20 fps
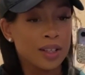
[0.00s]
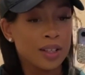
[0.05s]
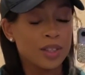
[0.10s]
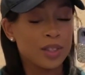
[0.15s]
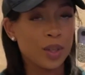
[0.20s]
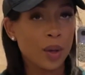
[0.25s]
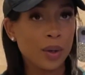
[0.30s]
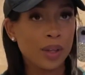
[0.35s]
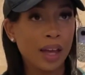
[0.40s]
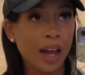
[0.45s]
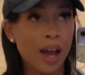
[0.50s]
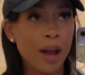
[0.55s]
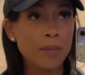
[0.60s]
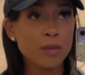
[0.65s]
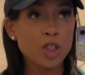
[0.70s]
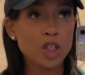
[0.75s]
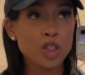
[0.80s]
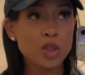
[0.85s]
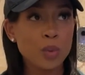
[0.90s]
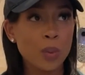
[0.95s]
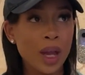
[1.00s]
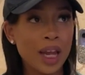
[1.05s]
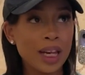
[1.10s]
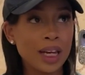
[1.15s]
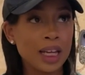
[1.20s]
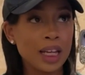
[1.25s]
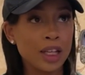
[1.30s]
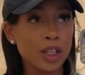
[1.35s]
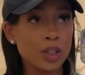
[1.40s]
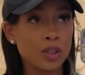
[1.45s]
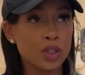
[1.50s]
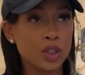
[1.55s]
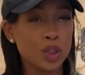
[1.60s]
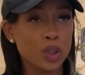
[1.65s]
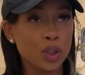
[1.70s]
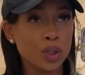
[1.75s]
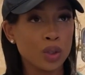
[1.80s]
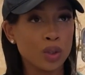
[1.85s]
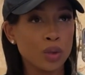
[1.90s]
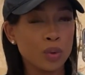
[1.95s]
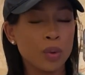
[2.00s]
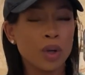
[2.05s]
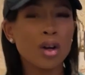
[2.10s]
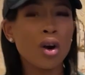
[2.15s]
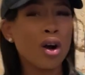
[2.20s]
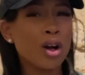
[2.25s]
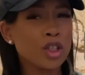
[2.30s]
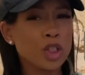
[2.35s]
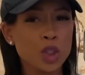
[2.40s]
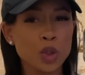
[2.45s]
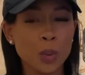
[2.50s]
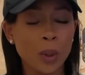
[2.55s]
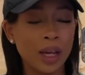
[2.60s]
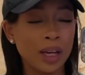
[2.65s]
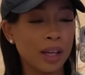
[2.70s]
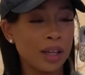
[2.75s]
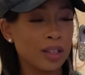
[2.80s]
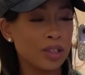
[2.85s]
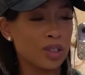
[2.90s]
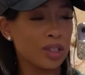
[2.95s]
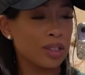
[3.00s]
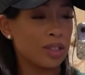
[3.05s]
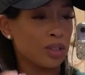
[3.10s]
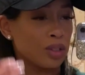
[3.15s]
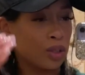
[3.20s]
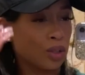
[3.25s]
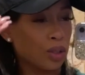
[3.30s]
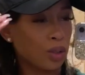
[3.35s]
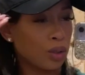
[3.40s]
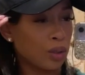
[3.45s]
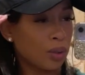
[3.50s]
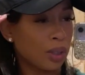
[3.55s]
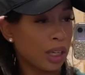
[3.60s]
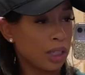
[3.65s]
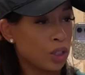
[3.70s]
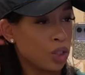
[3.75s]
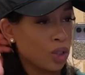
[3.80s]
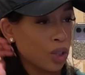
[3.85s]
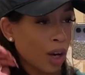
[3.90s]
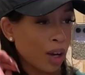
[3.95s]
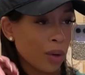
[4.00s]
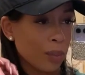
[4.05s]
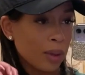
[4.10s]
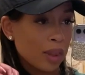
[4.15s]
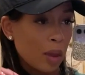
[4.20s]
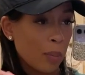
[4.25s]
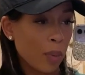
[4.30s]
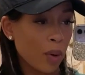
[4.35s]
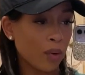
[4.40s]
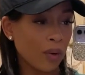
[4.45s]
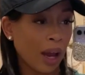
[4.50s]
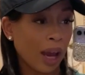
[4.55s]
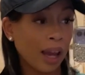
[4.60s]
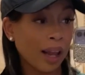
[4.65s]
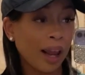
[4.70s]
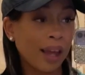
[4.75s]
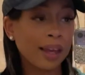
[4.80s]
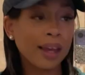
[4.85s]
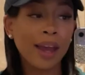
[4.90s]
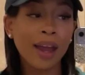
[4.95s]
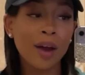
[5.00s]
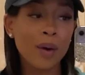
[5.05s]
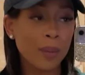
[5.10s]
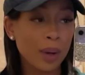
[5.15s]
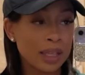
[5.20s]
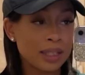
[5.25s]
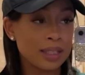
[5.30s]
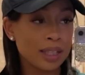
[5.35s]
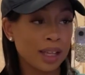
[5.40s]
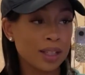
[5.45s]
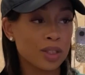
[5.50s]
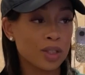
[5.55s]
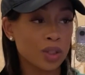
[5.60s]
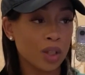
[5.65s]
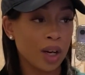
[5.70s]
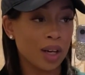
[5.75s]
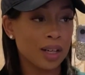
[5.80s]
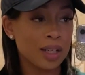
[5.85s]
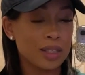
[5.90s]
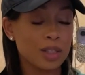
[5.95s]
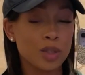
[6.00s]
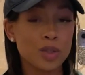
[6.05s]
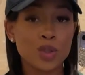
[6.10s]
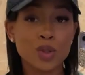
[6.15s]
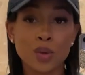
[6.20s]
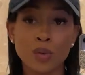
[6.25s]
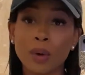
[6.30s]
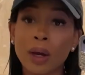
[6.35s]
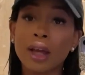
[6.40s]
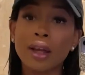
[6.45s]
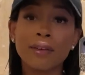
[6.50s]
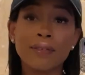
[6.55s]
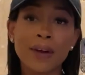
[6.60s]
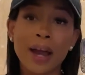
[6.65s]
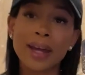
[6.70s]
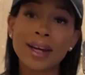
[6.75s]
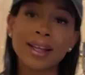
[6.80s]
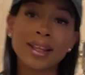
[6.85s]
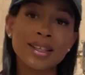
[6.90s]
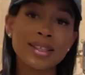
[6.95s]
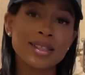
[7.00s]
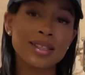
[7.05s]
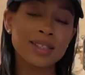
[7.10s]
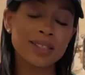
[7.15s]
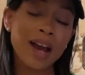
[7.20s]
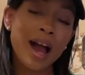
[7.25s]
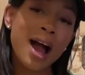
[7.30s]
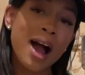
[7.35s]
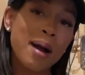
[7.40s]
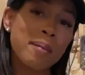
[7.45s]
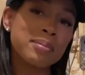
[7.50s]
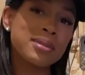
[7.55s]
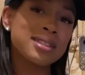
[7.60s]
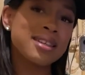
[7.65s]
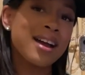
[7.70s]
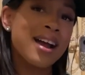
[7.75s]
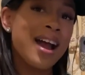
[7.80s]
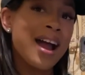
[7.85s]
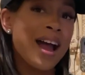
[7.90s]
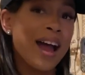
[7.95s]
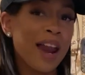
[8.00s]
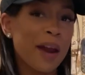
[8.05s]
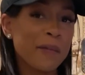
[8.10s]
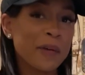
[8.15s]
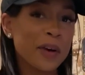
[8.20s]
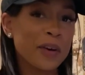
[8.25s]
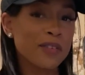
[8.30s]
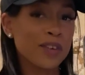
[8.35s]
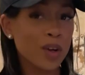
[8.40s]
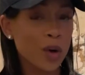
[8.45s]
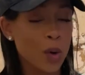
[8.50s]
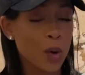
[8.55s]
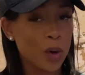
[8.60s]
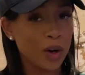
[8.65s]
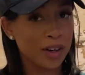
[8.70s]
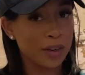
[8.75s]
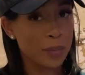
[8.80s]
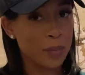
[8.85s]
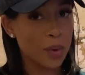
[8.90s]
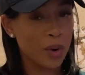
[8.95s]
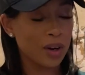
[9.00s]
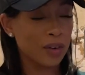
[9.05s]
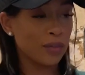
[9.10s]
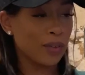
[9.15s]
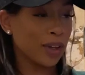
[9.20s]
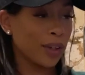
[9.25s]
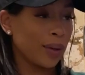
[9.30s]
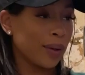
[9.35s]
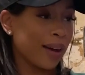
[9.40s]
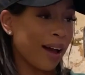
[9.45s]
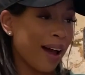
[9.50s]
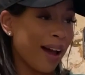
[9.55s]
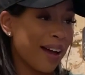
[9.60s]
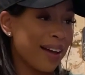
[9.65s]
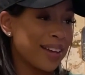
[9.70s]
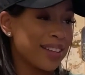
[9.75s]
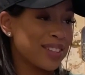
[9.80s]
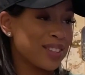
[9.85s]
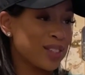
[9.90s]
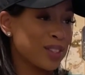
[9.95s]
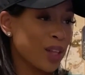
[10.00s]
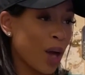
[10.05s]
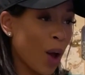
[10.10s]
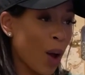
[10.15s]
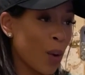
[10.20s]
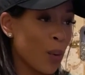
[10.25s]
So yeah, we're all just waiting to get started with the parade. I can't wait to get started since the rain finally stopped, and I'm gonna record more for you guys, so.